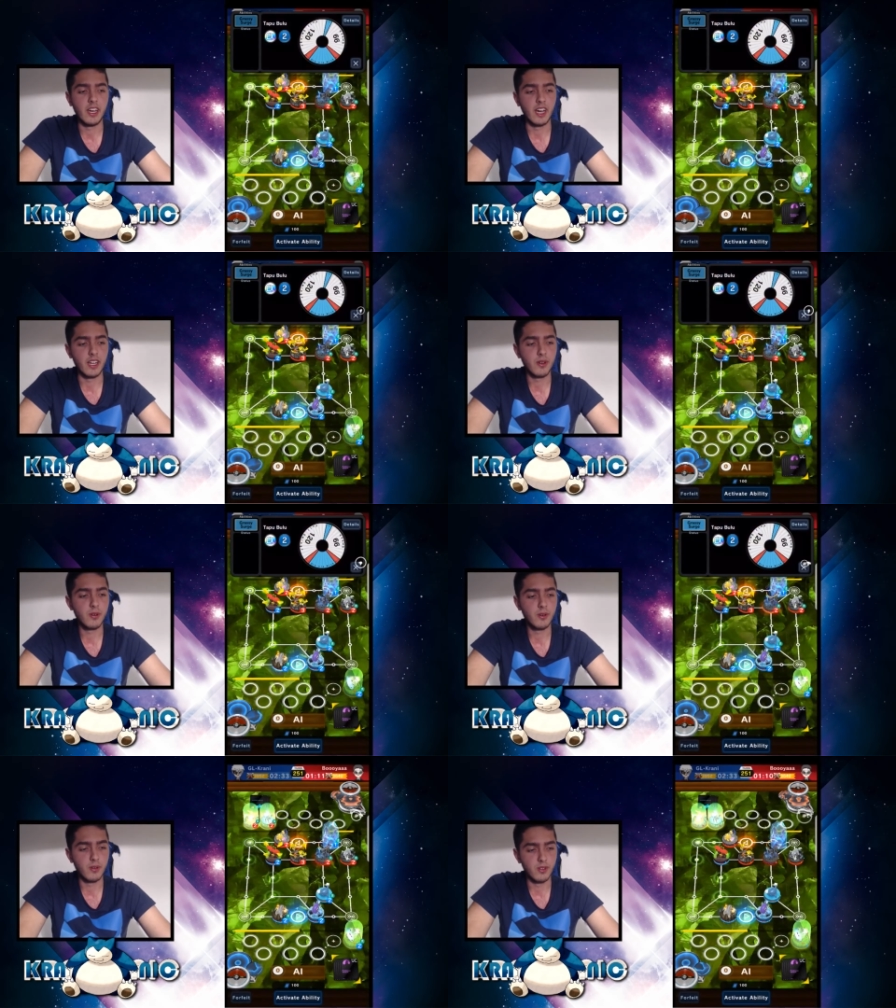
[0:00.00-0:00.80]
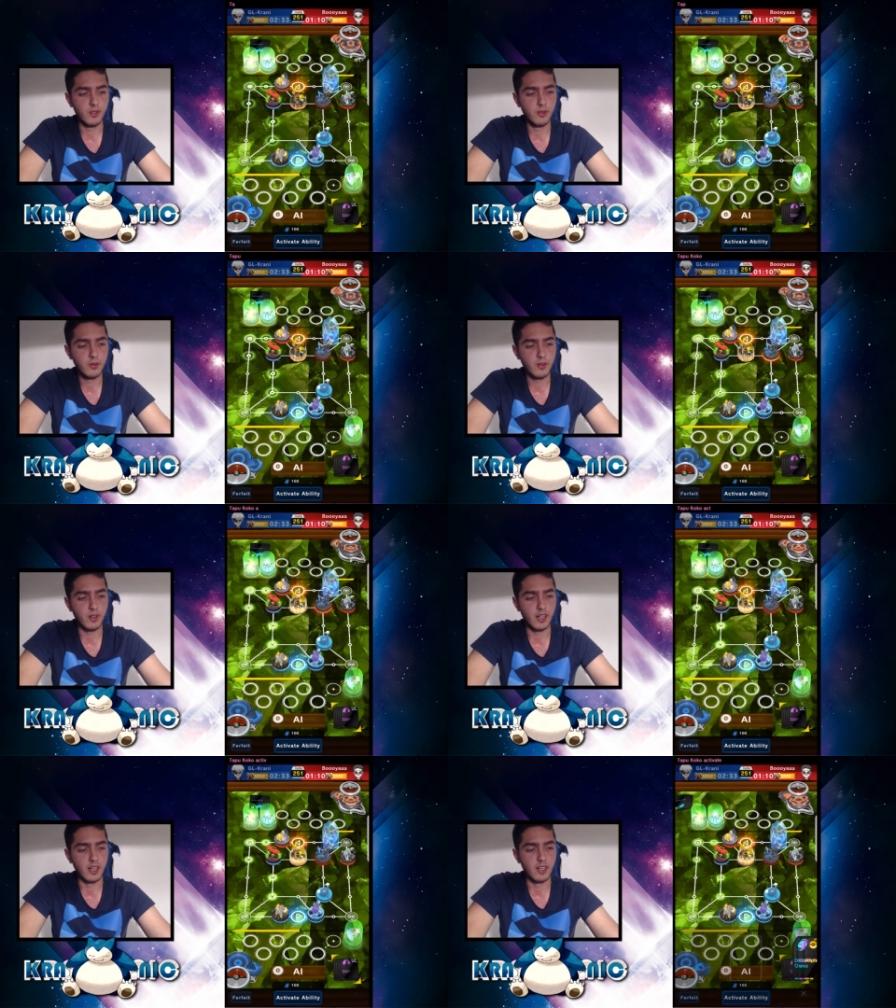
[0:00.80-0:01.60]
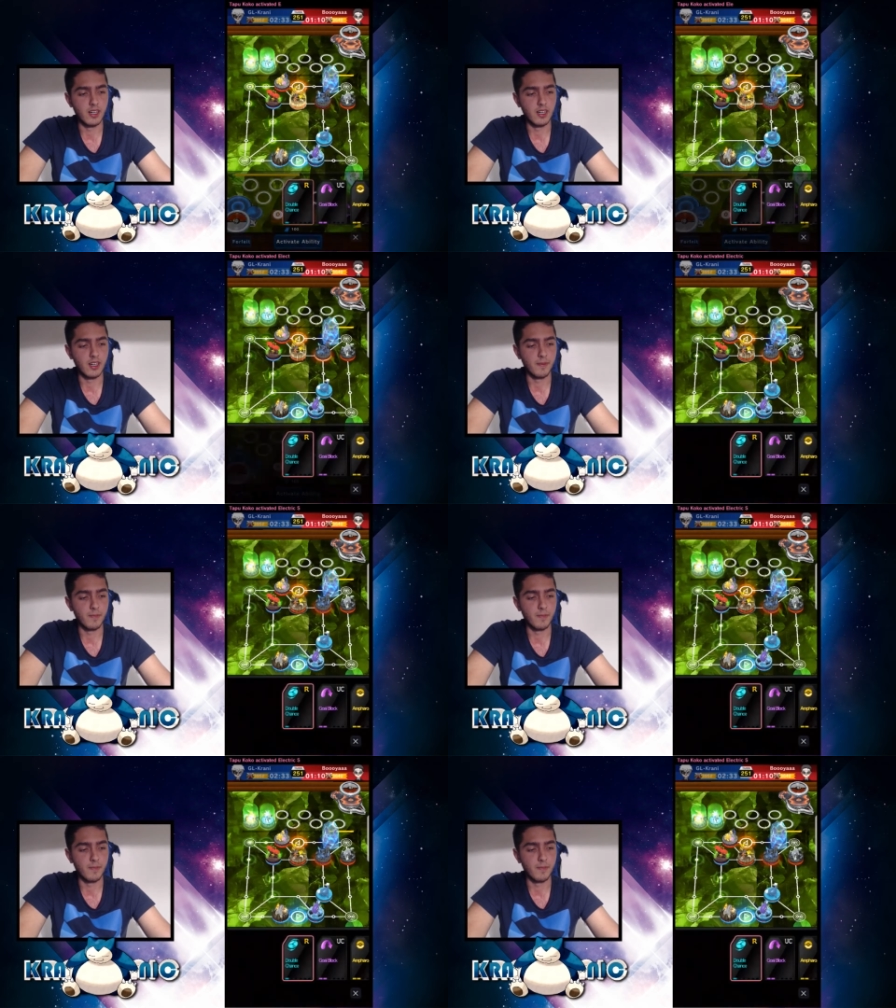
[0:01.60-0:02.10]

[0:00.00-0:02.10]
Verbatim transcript: I could do uh,